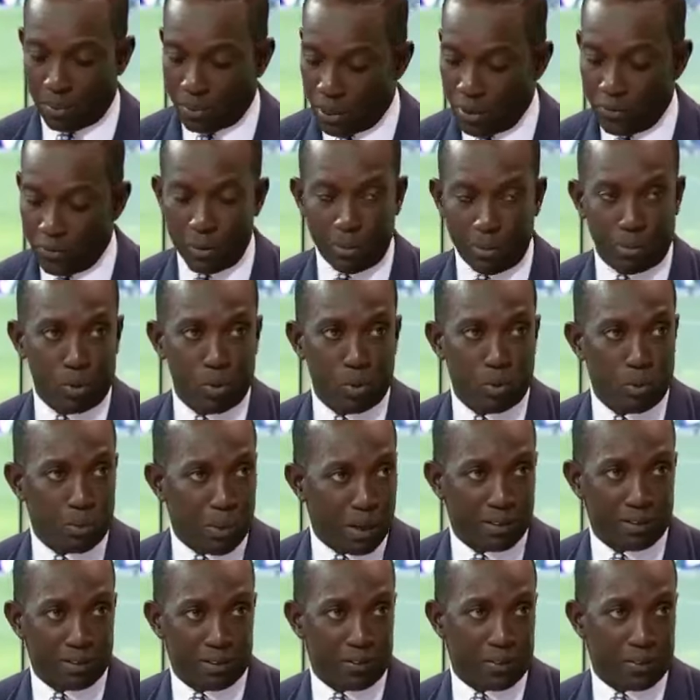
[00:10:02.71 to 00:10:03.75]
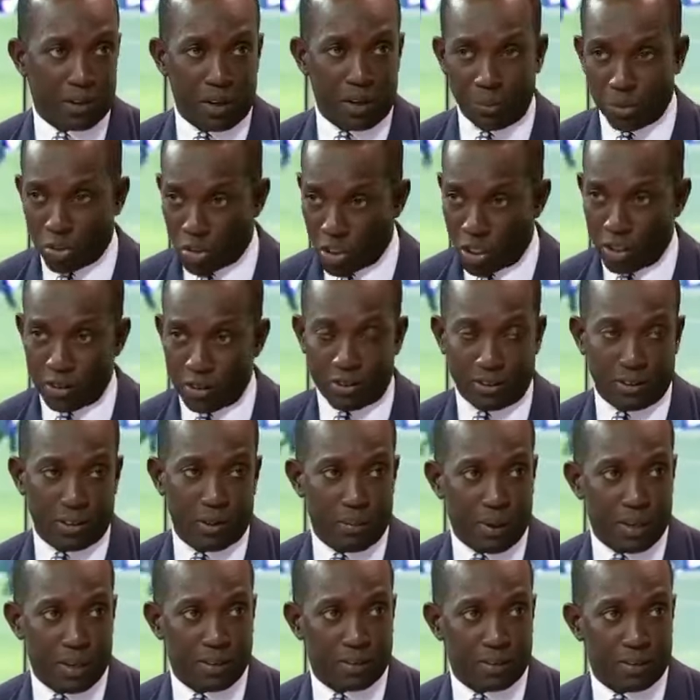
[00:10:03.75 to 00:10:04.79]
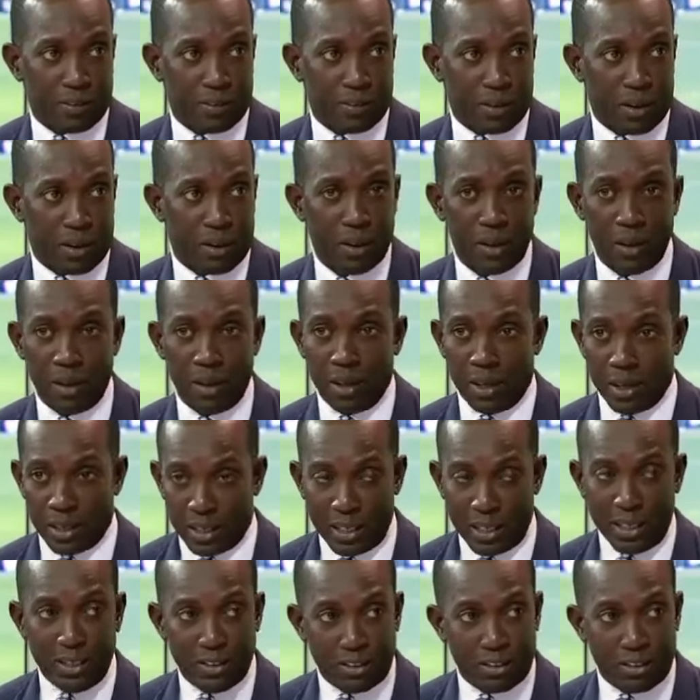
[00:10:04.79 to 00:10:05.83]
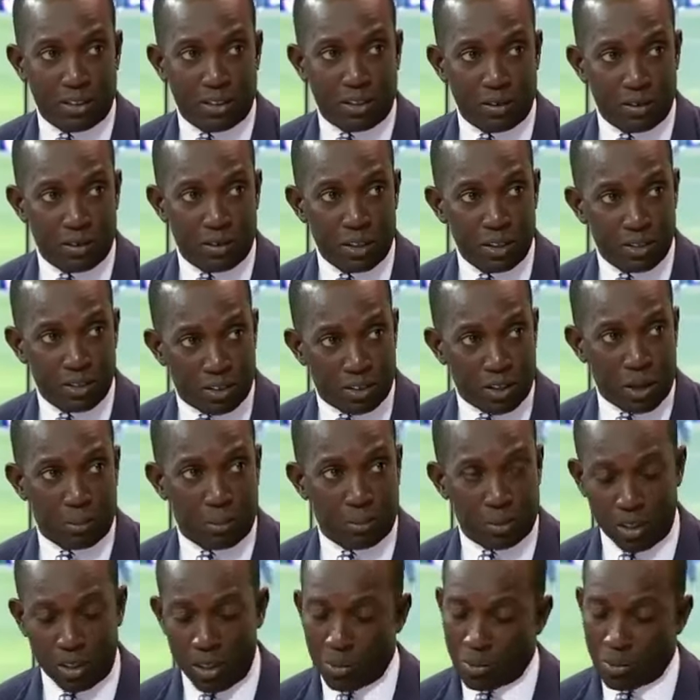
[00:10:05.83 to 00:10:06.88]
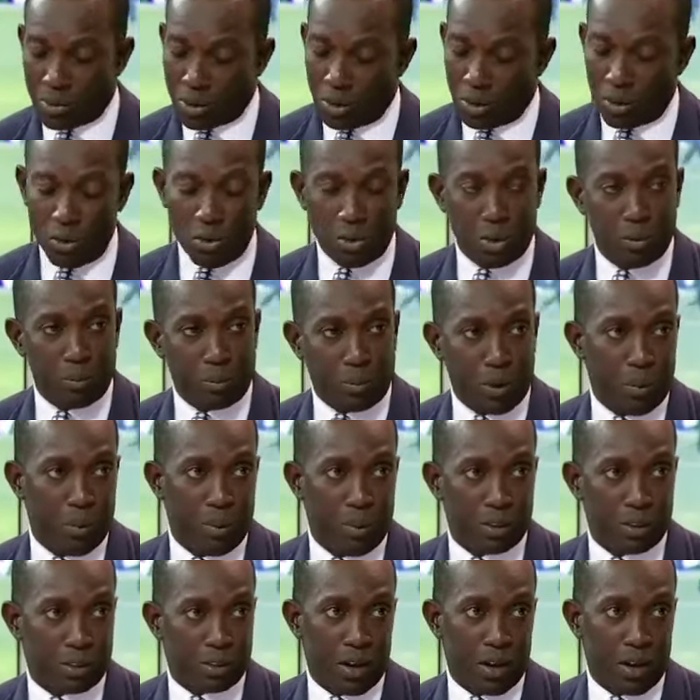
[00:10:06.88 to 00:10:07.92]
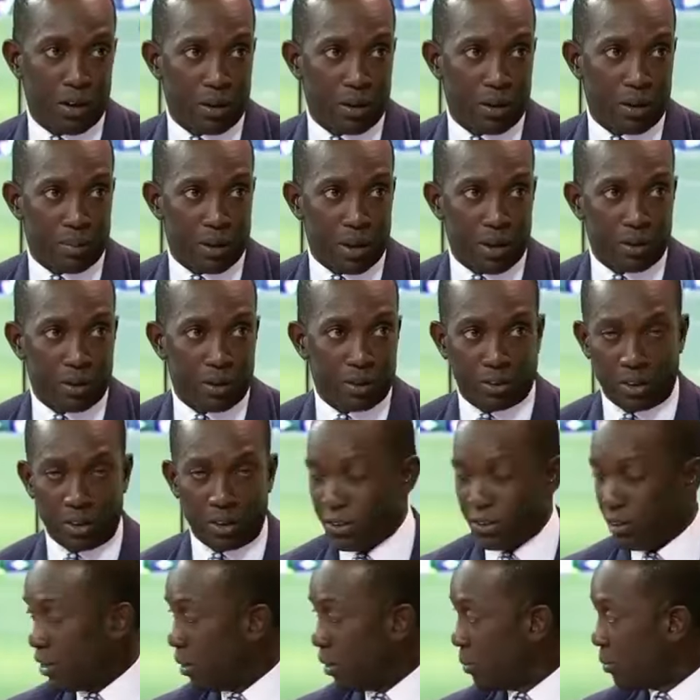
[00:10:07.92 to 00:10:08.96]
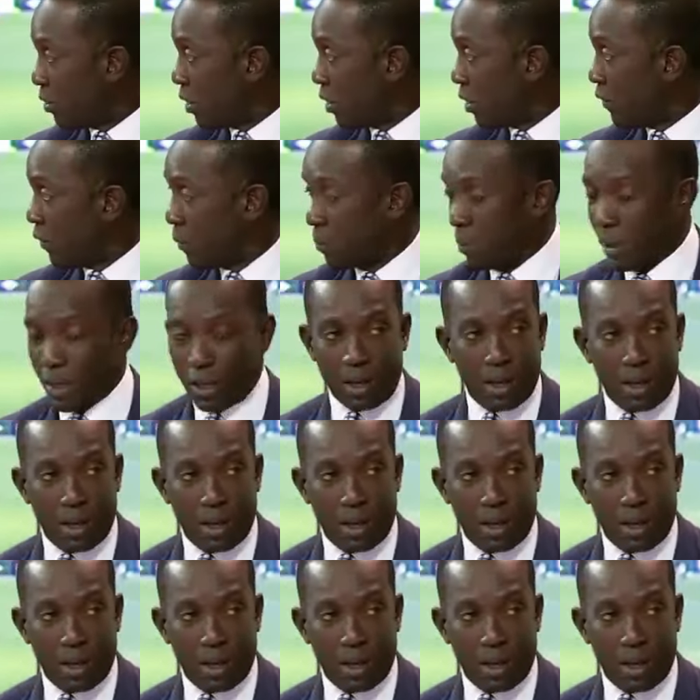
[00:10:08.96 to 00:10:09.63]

Liverpool, massive club. Chelsea, massive club. These top teams, including probably Tottenham now, they consider themselves a big